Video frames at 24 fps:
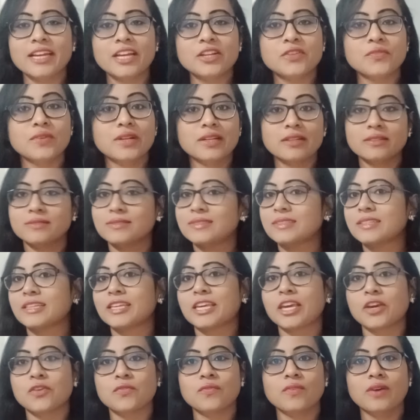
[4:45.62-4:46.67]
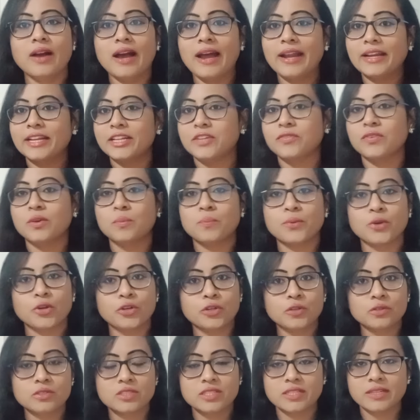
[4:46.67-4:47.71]
will give and it will
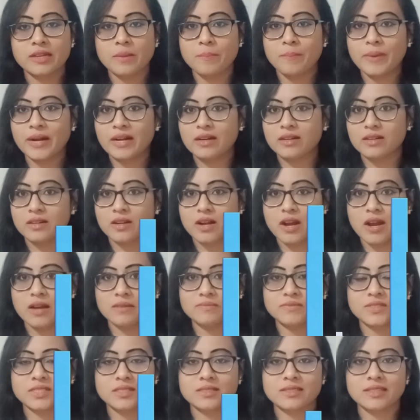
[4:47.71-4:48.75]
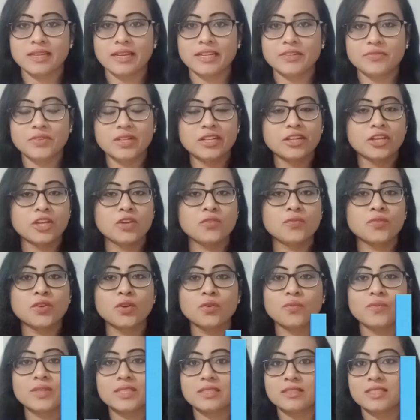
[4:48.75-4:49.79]
produce in a paragraphs. It will give you
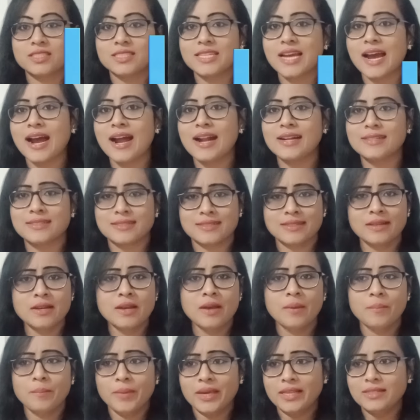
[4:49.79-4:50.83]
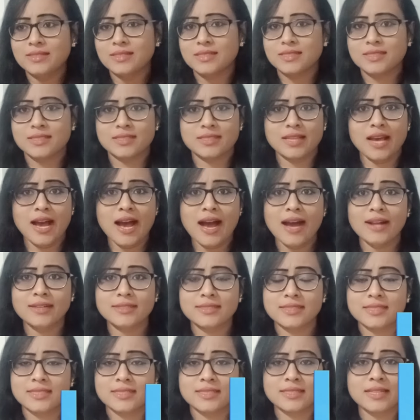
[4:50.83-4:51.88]
with chart, means
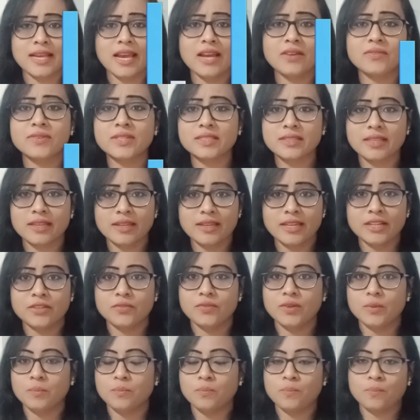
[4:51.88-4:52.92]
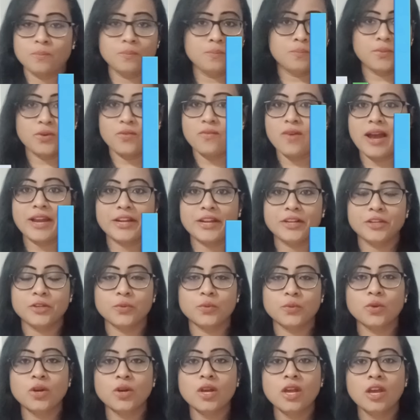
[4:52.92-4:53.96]
arts, everything it will provide
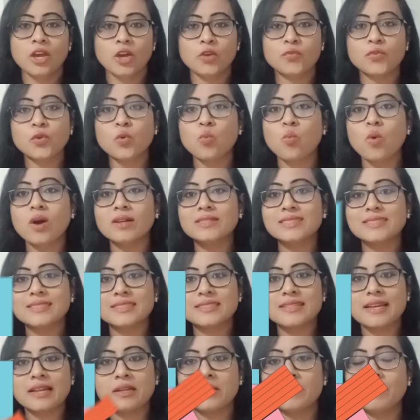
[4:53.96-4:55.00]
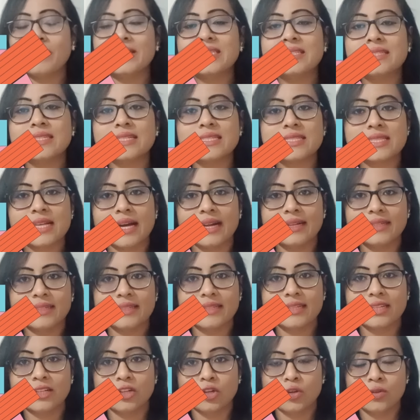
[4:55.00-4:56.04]
you. If you wanted a business
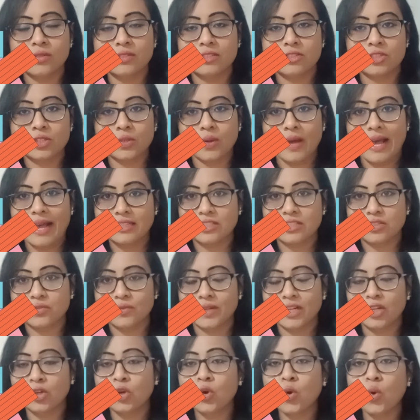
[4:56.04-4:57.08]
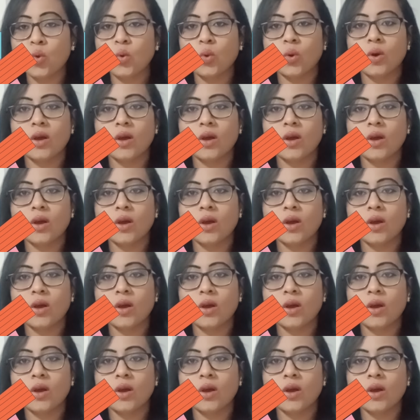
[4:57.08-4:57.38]
article also as well, go